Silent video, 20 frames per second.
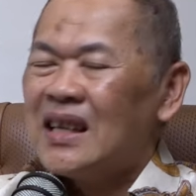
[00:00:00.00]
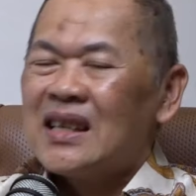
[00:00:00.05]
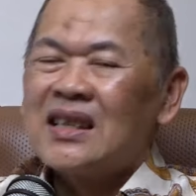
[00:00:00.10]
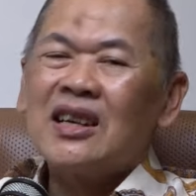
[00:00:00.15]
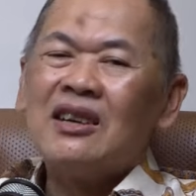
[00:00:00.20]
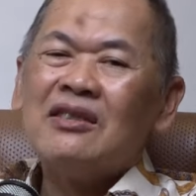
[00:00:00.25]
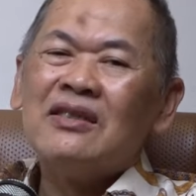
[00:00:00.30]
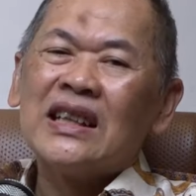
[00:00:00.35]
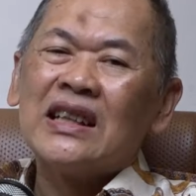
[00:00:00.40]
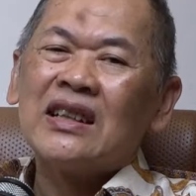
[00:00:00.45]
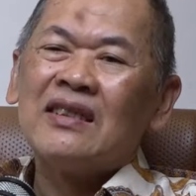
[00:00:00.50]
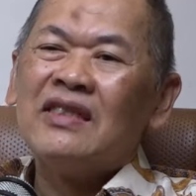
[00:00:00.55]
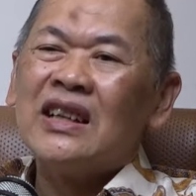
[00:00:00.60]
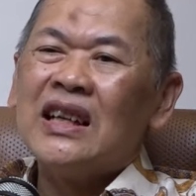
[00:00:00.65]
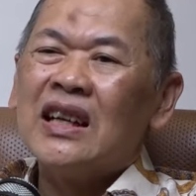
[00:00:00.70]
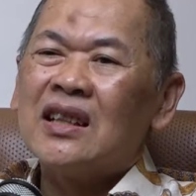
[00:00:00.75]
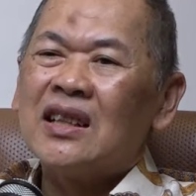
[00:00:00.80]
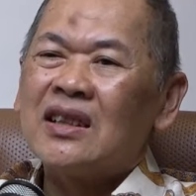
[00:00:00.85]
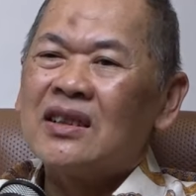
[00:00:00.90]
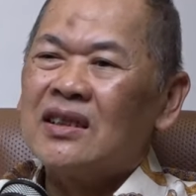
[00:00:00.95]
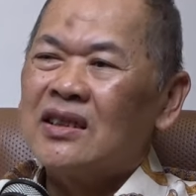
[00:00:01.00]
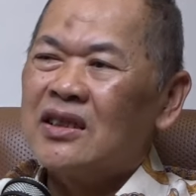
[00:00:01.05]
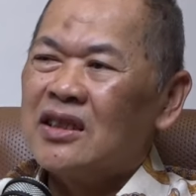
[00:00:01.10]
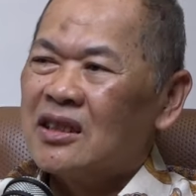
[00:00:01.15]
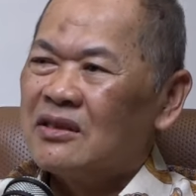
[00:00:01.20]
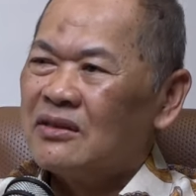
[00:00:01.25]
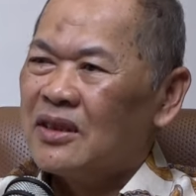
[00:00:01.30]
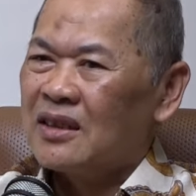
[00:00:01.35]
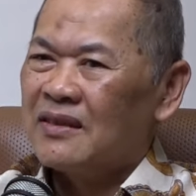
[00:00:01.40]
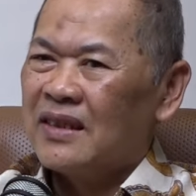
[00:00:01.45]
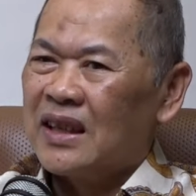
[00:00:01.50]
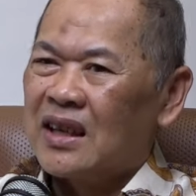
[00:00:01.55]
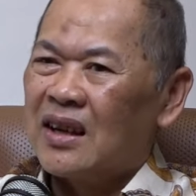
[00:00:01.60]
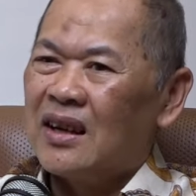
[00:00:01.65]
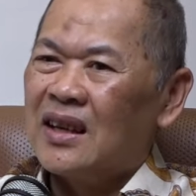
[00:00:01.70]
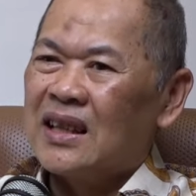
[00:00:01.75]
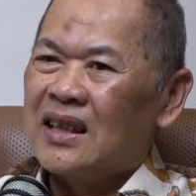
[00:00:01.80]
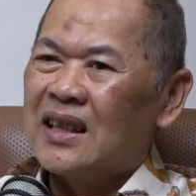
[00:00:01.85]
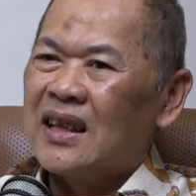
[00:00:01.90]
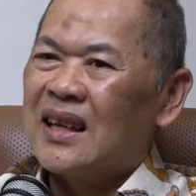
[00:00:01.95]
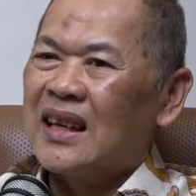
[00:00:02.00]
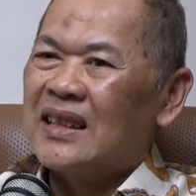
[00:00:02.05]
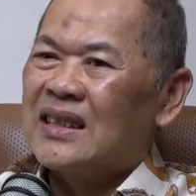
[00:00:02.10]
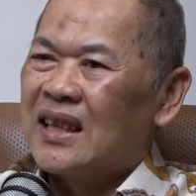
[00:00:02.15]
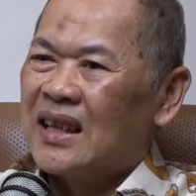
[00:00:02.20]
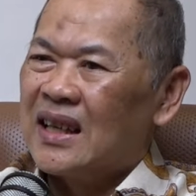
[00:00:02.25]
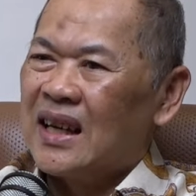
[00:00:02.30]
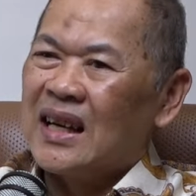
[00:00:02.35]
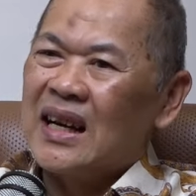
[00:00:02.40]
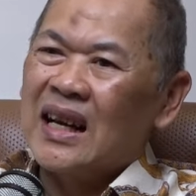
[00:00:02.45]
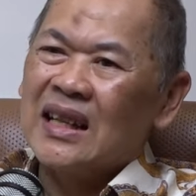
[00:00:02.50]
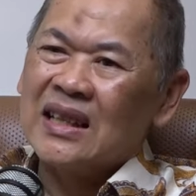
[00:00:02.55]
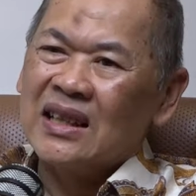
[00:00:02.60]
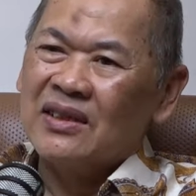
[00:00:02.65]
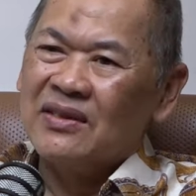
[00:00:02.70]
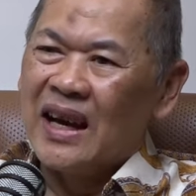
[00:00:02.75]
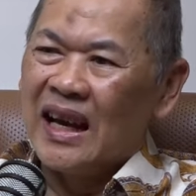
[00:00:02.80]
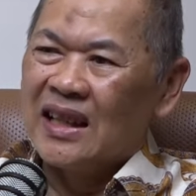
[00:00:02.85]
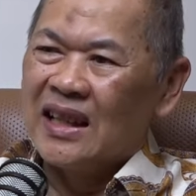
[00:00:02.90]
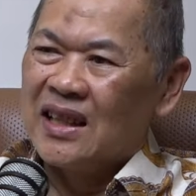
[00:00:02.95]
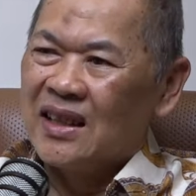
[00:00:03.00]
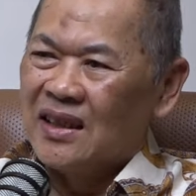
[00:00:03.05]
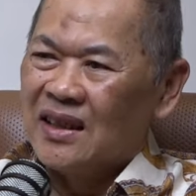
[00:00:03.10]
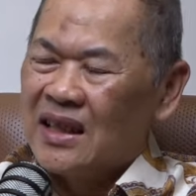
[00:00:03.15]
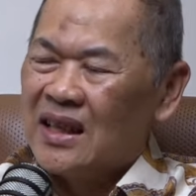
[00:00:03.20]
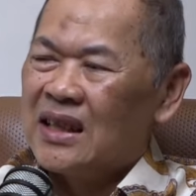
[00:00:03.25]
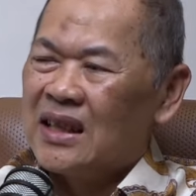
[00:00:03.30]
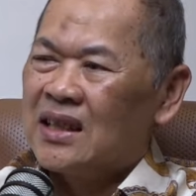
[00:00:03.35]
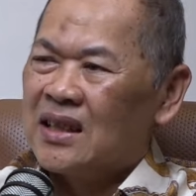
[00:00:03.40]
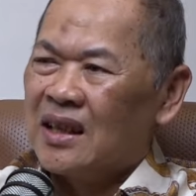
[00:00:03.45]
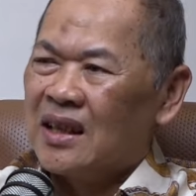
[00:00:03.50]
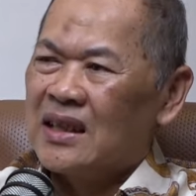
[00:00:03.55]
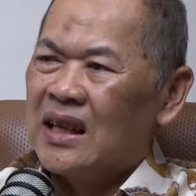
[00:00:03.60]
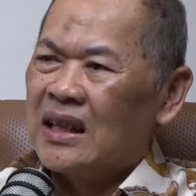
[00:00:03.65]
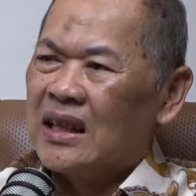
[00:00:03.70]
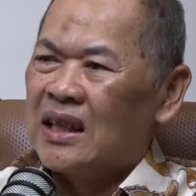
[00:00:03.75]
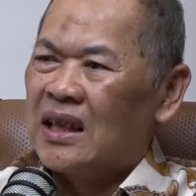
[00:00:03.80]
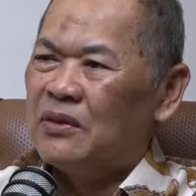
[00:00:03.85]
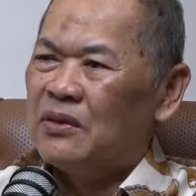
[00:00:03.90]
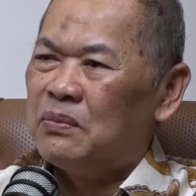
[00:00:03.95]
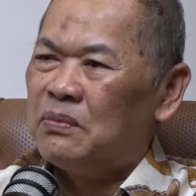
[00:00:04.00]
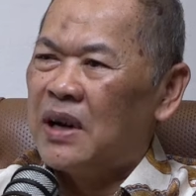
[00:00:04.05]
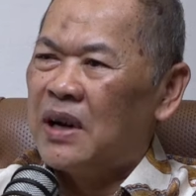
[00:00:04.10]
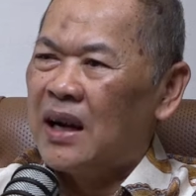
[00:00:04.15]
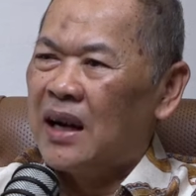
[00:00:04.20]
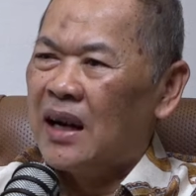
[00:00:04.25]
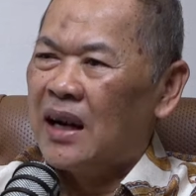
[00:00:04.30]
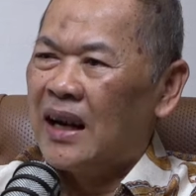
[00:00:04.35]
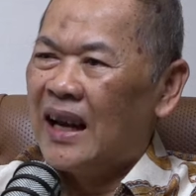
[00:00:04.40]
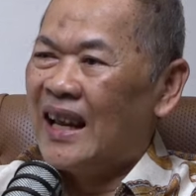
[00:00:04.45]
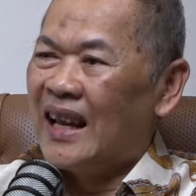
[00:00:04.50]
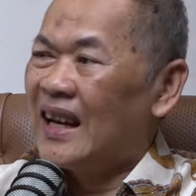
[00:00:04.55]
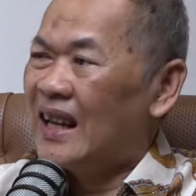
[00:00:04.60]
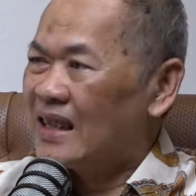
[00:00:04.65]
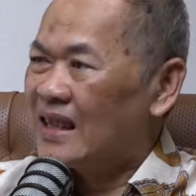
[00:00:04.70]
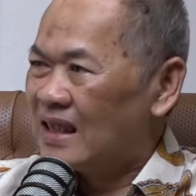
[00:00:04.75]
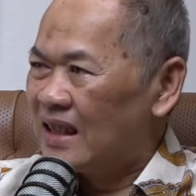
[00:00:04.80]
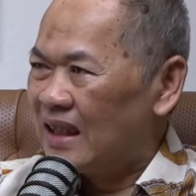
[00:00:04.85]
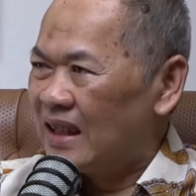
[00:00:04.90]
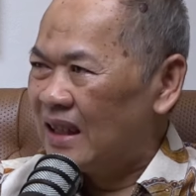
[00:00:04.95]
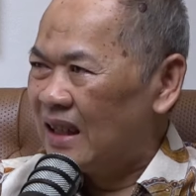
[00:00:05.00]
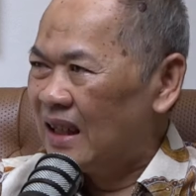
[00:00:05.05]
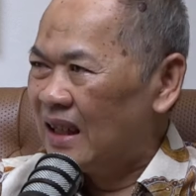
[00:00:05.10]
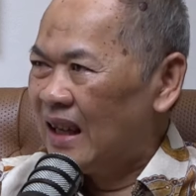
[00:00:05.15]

So we introduce what we call regenerative energy.